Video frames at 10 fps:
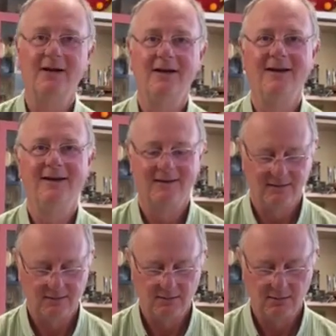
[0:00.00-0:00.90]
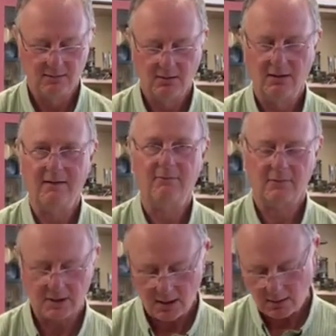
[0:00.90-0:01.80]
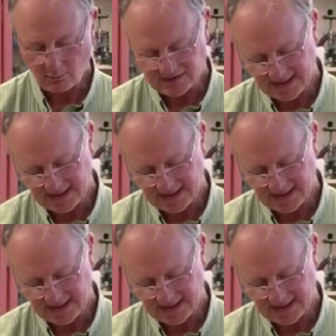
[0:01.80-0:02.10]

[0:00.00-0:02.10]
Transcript: a duck. Oh, is